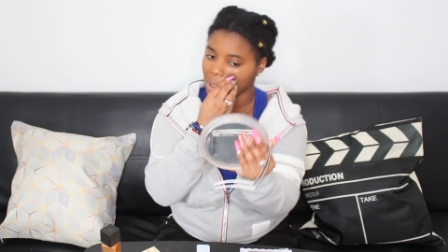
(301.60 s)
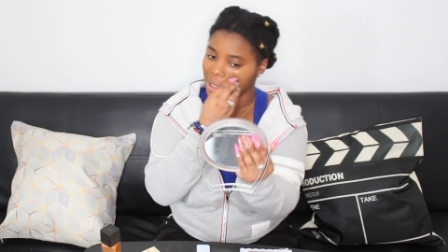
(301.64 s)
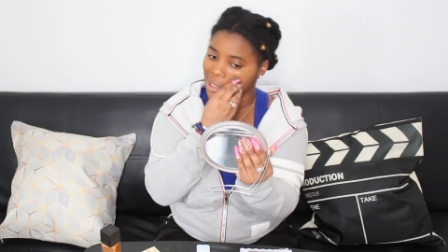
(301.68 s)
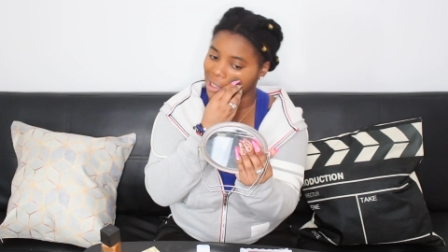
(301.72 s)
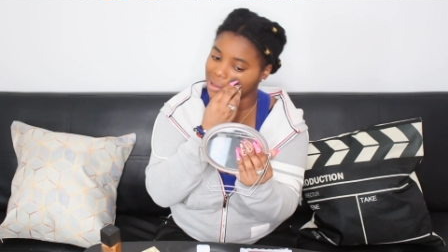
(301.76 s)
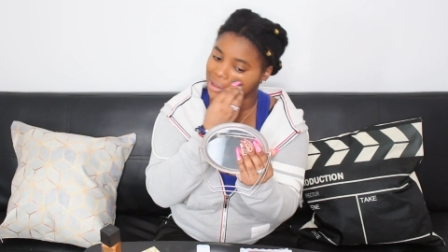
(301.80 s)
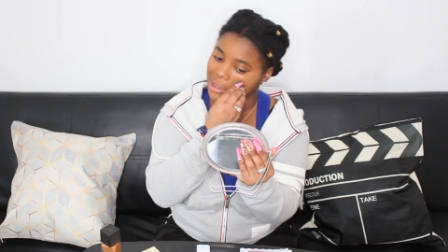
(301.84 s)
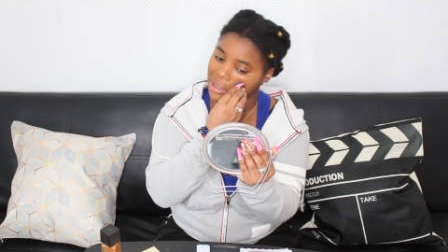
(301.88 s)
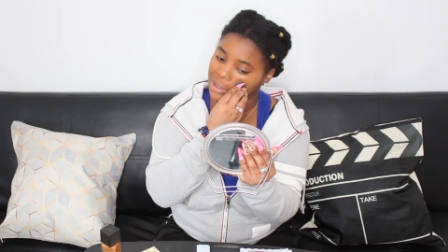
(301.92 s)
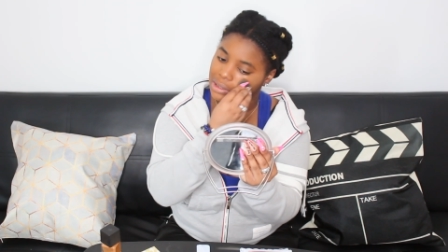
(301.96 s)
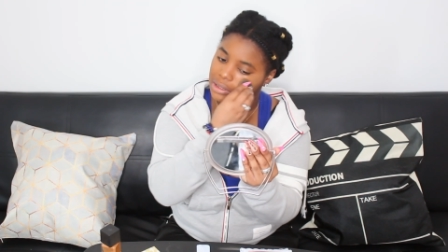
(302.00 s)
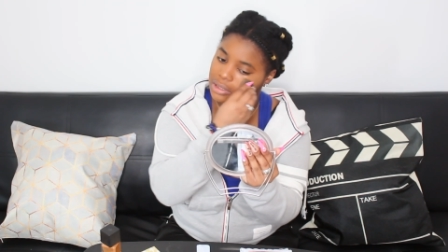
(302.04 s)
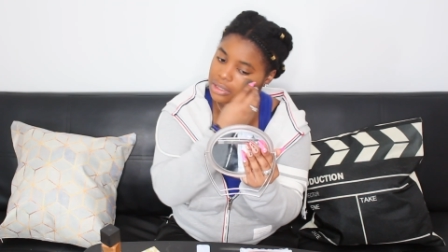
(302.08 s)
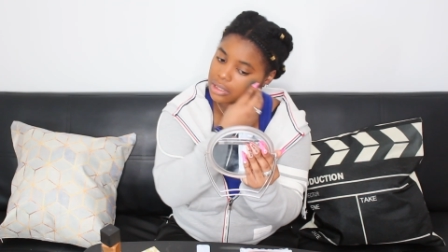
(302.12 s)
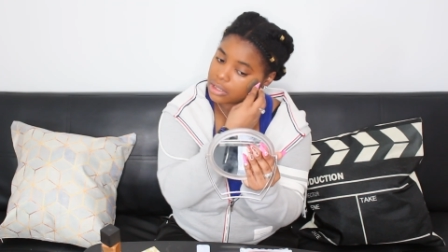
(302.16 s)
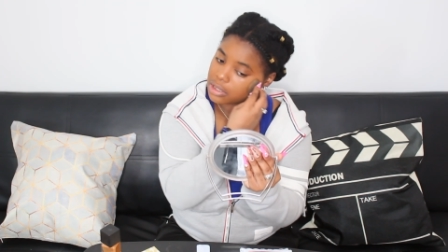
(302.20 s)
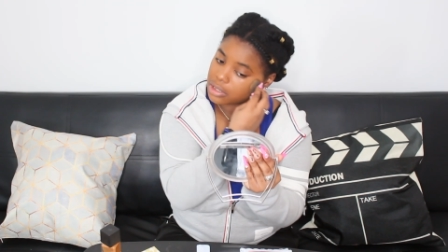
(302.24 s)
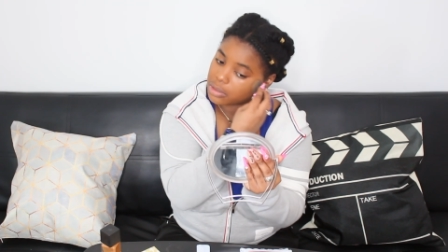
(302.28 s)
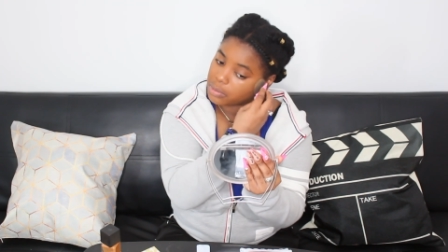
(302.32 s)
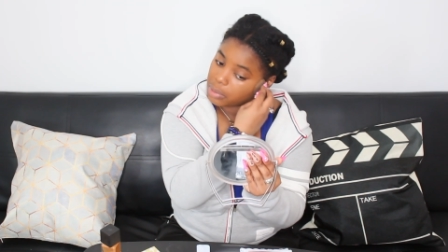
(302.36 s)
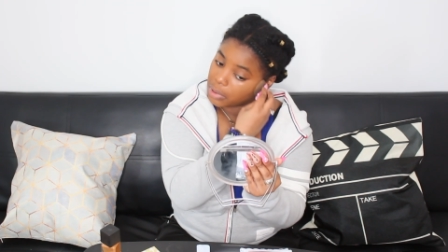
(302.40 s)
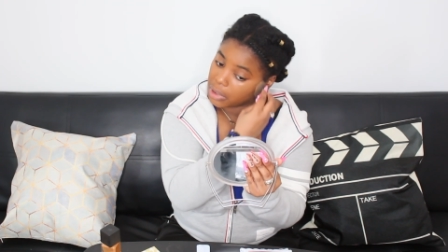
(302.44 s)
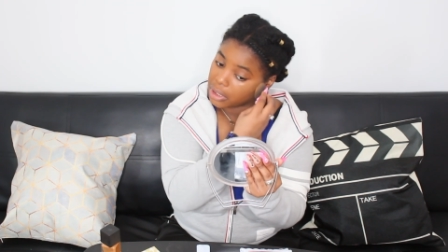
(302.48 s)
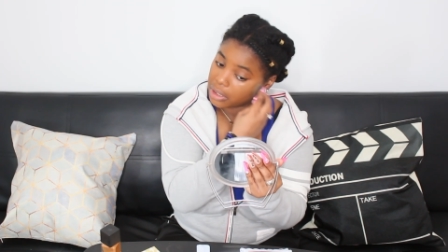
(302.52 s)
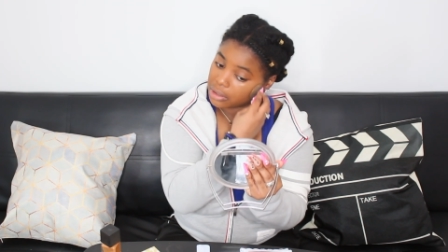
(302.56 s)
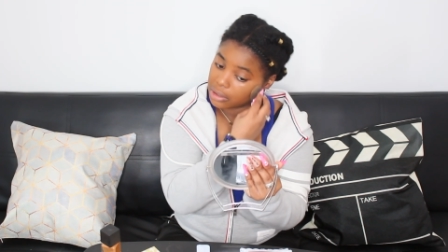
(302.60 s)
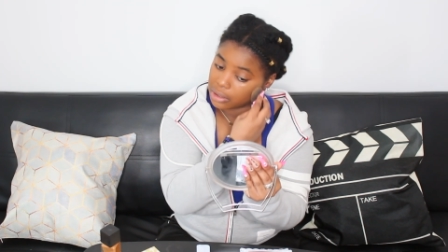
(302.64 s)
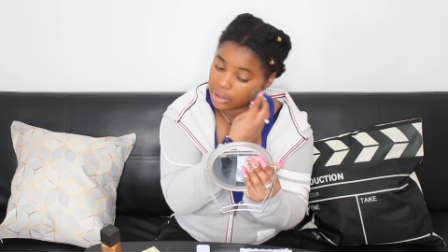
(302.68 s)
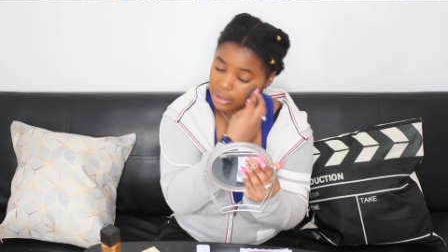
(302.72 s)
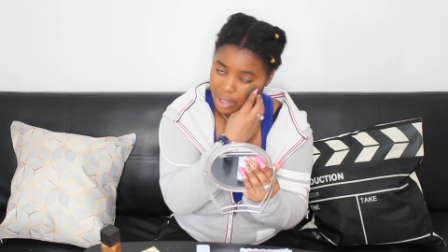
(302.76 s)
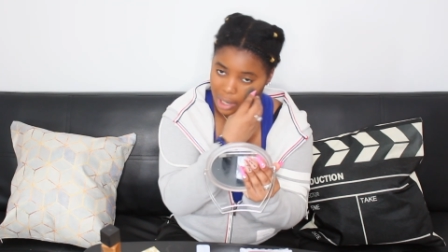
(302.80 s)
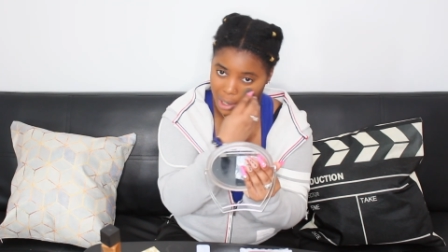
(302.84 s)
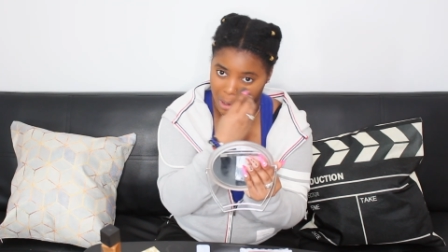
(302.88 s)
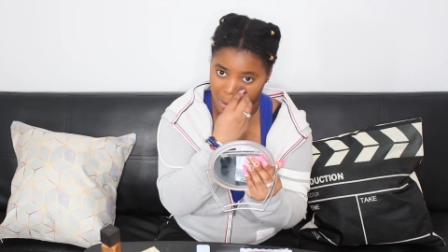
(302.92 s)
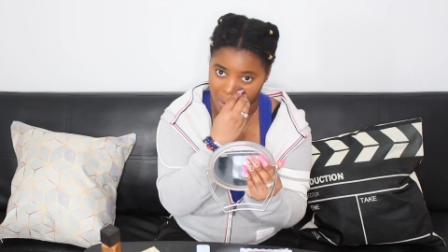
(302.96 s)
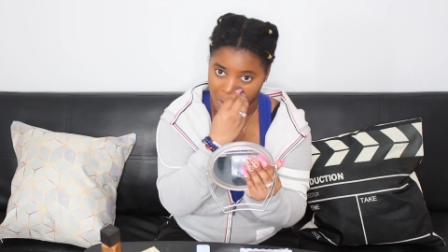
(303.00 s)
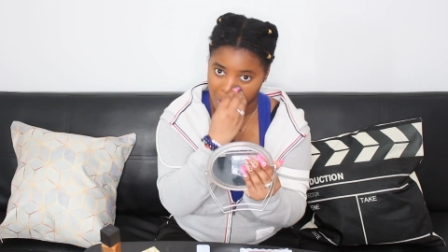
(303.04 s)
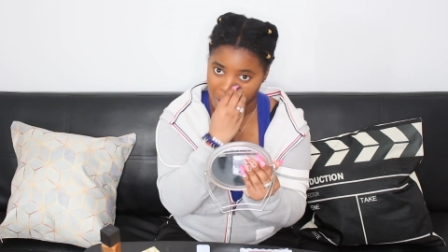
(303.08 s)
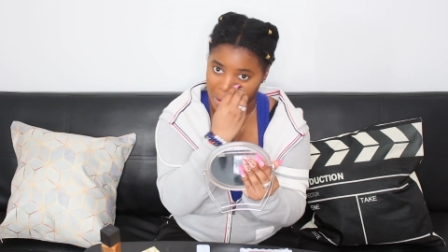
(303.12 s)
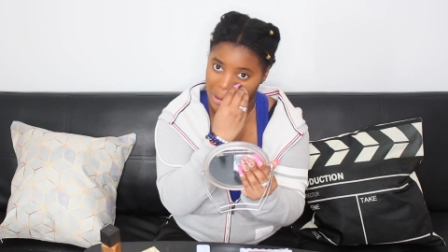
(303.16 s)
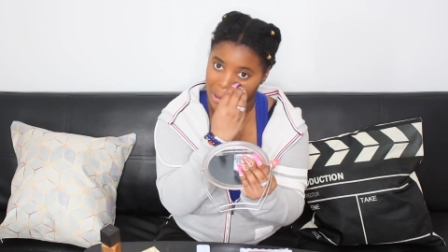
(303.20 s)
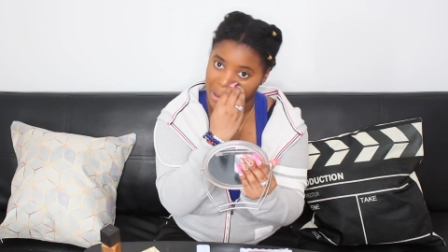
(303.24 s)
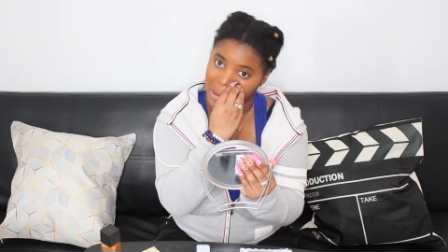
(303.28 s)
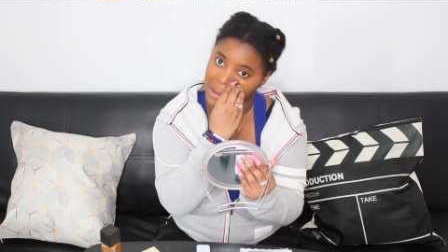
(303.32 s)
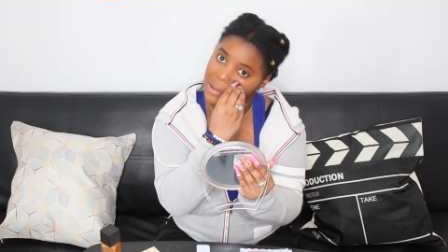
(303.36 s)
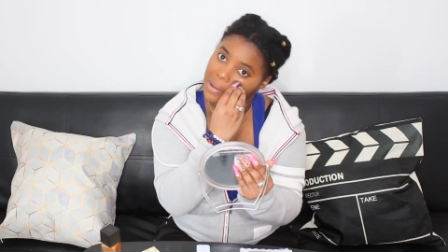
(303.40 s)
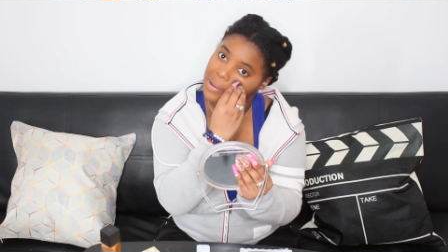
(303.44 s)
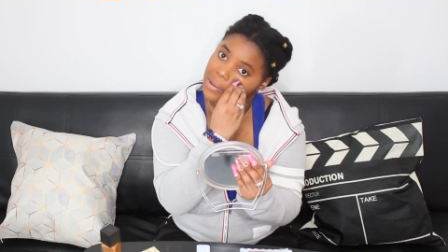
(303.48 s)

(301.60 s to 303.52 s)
I think this is blended out,